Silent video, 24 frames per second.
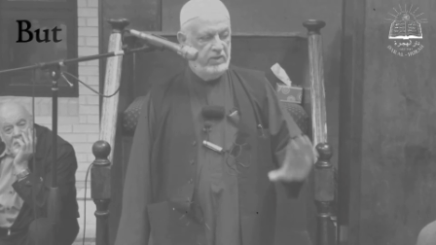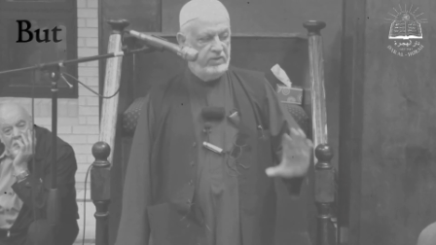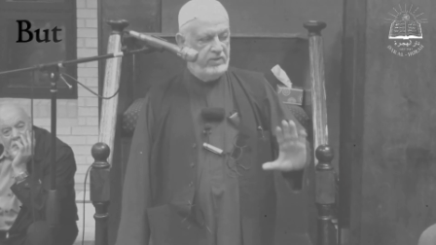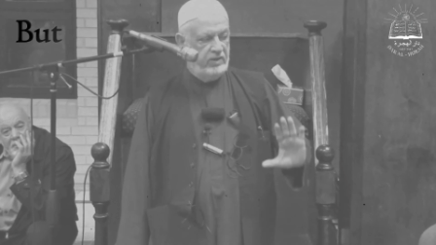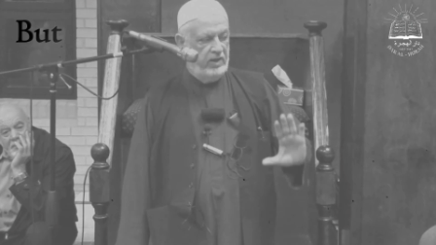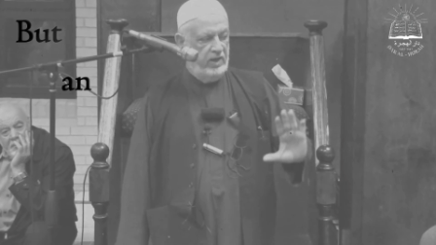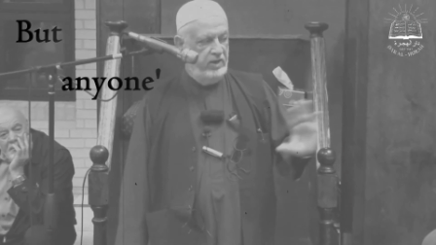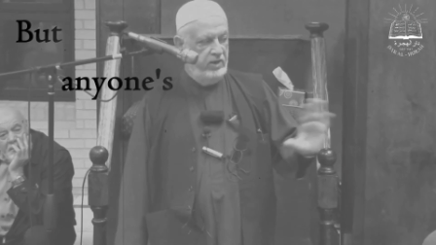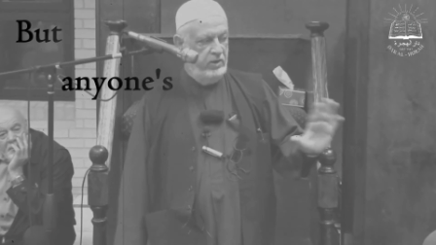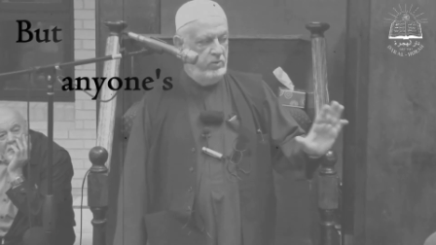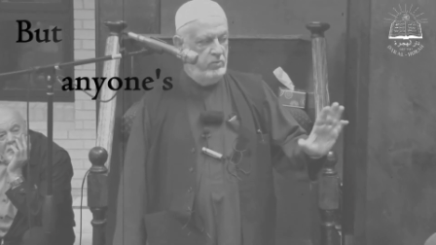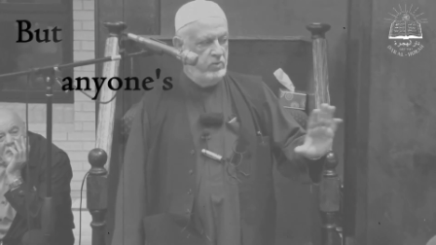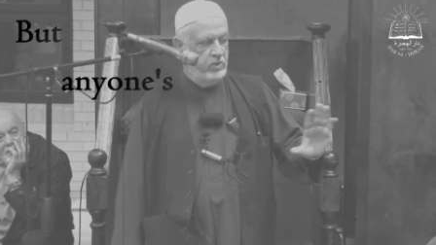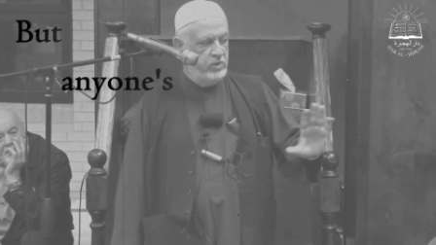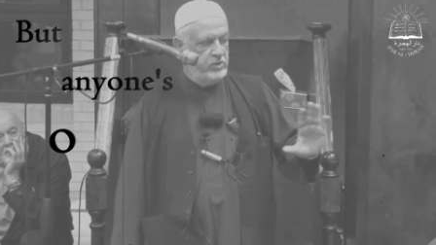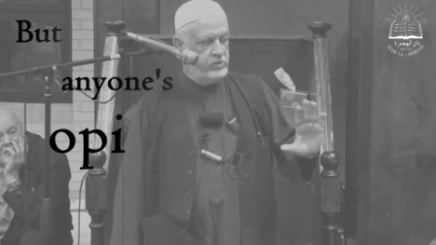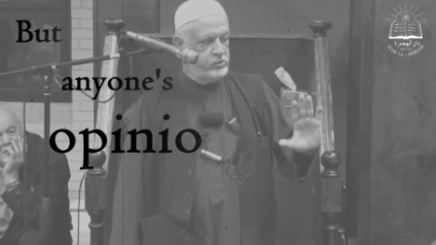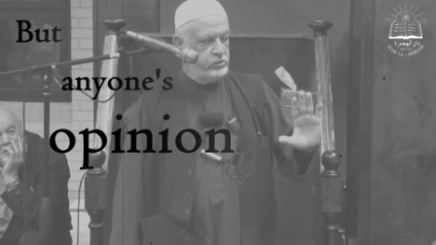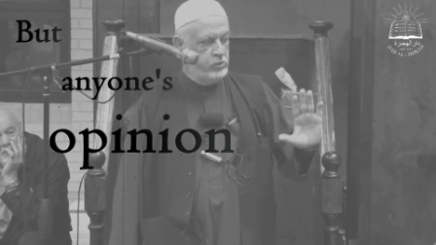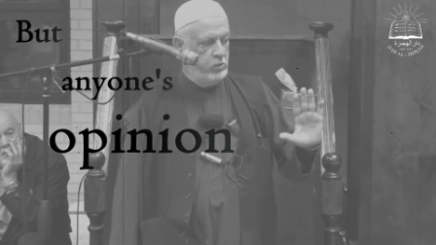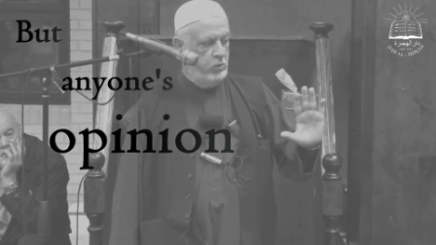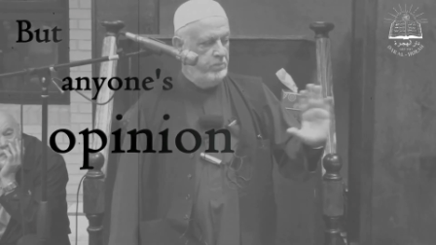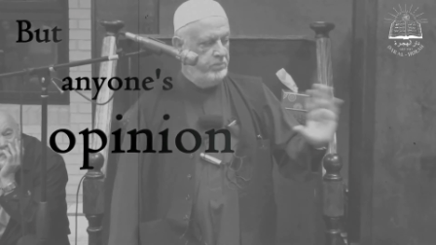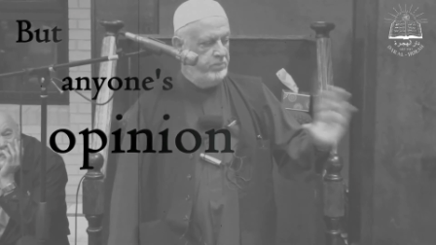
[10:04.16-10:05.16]
But
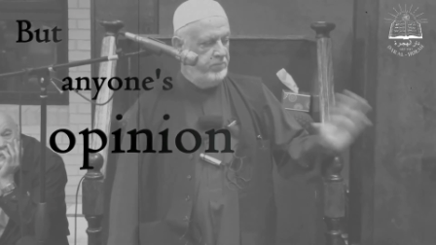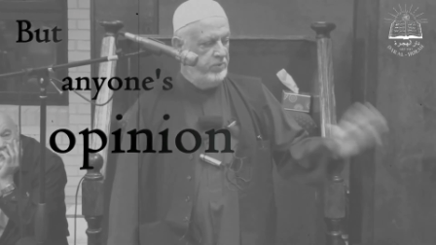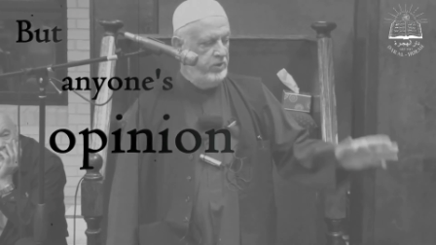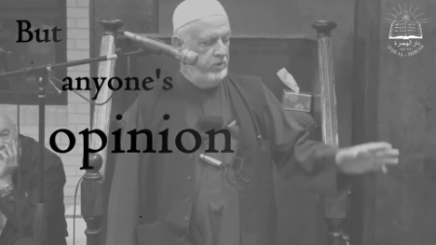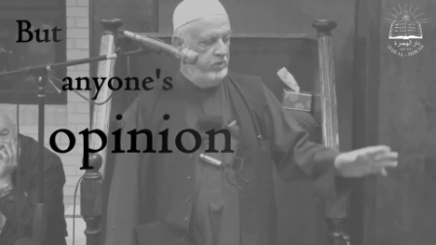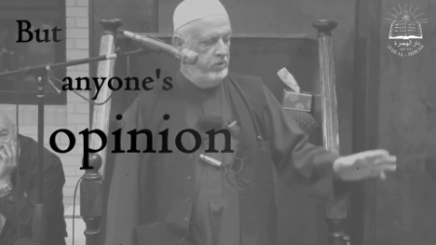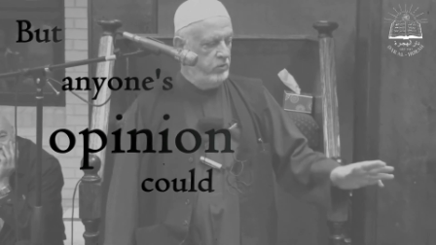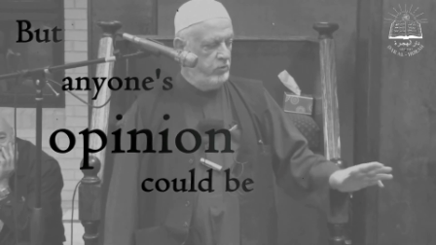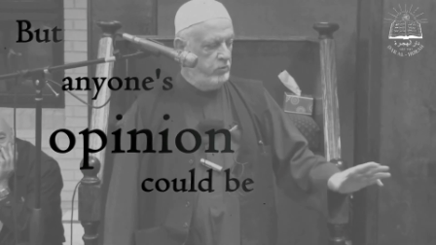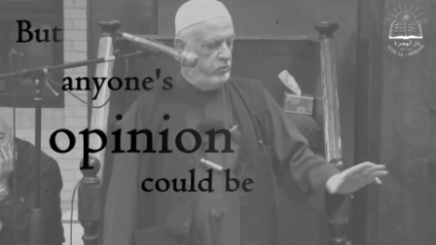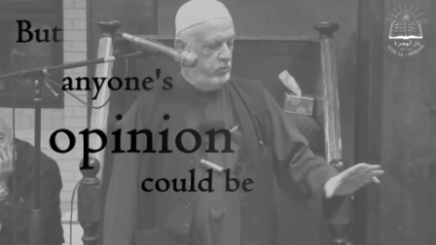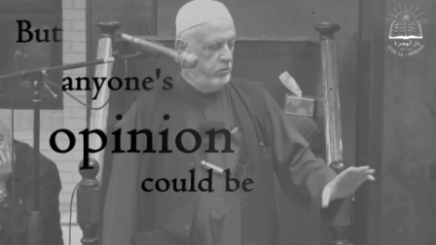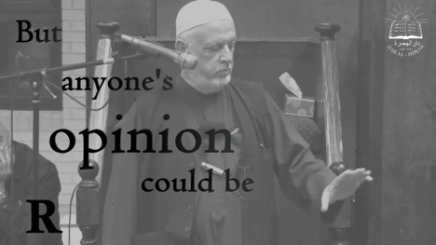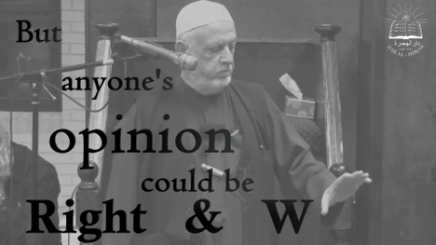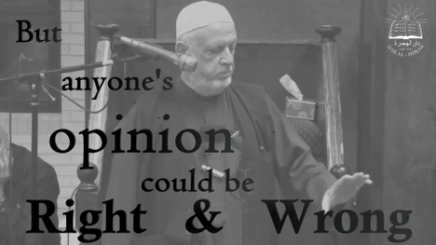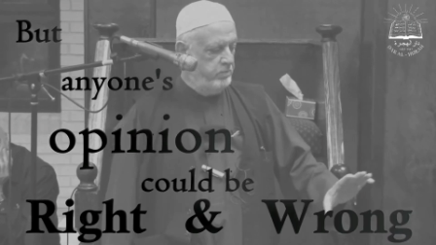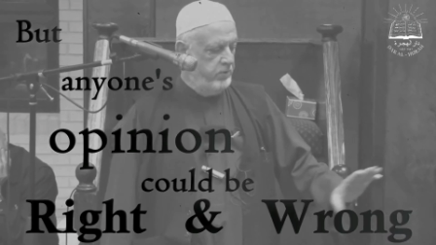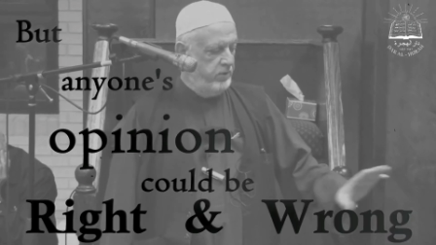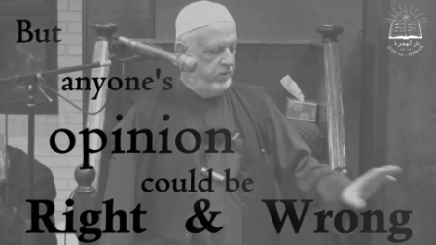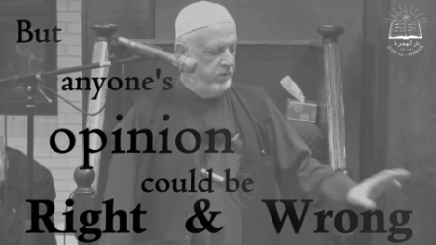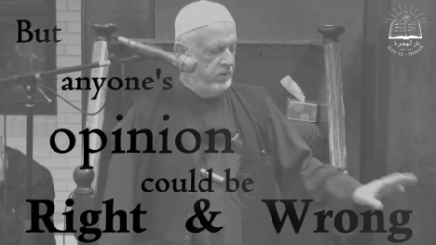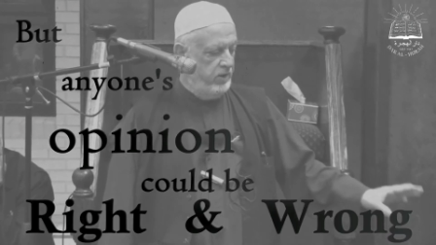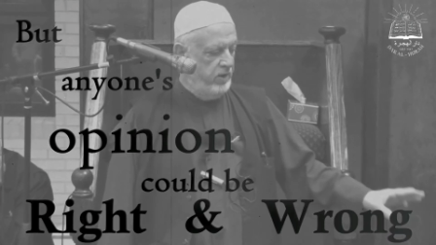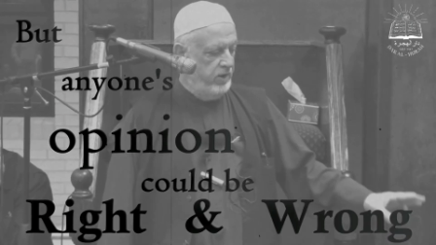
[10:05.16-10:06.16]
anyone's opinion
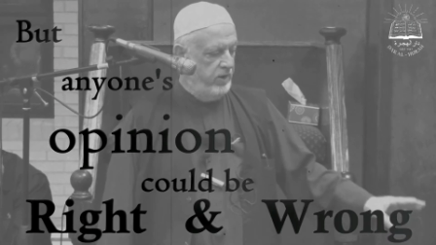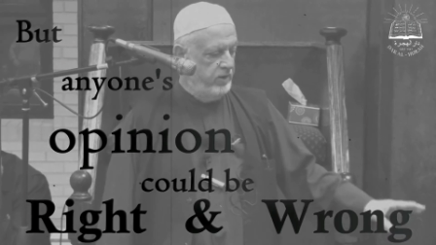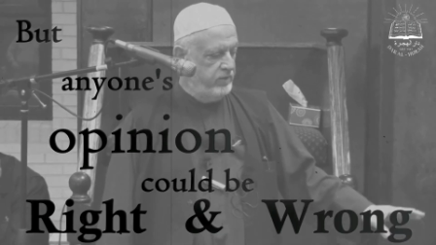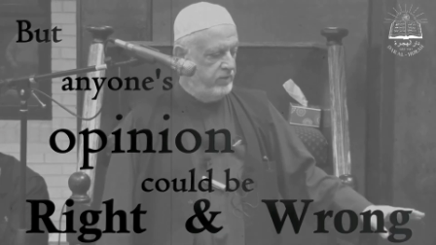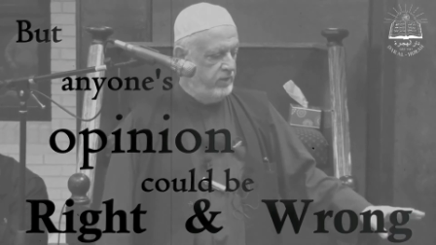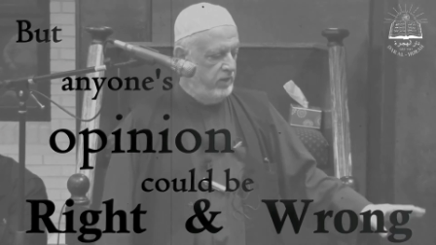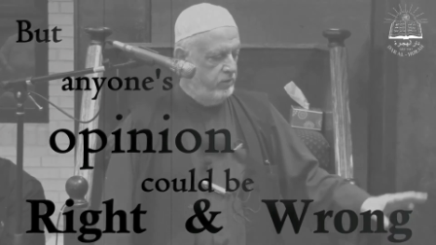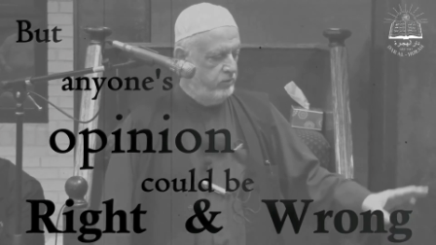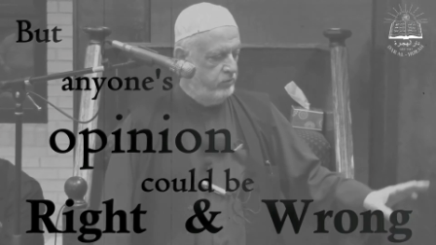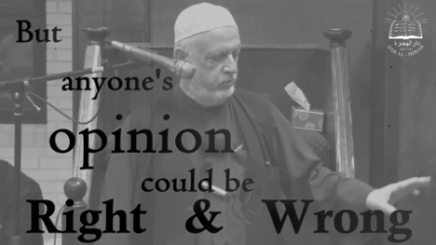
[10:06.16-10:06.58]
could be right